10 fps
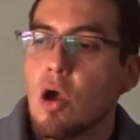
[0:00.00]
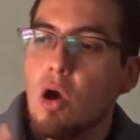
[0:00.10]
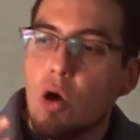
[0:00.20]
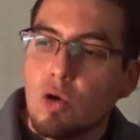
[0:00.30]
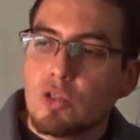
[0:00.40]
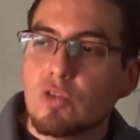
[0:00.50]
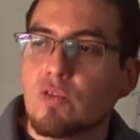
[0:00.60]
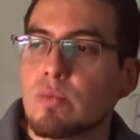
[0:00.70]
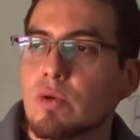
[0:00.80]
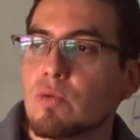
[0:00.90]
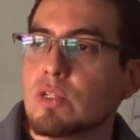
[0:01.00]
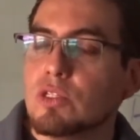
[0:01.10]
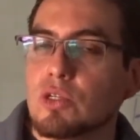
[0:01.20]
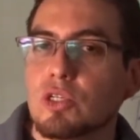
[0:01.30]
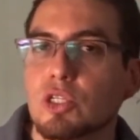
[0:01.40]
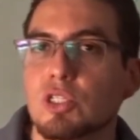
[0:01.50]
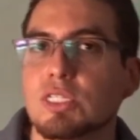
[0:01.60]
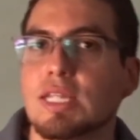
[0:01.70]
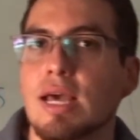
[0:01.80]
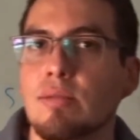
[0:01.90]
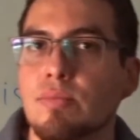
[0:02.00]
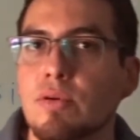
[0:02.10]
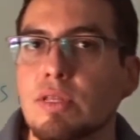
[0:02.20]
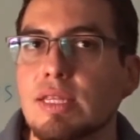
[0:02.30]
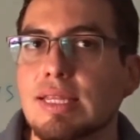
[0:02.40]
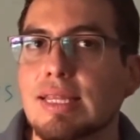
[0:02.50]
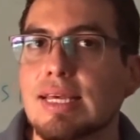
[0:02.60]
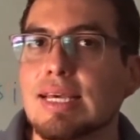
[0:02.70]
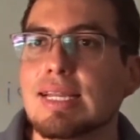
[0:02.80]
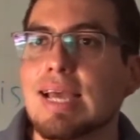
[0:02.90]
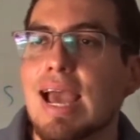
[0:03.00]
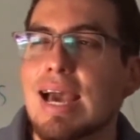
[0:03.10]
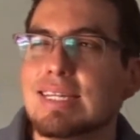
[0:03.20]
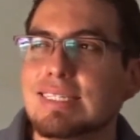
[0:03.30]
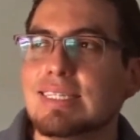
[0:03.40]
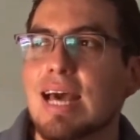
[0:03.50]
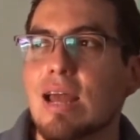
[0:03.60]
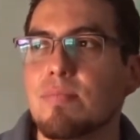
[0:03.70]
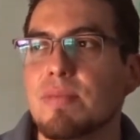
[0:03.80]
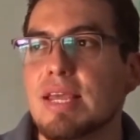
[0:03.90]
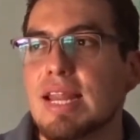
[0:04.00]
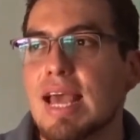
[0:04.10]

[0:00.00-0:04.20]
Also, from a research standpoint, it has not been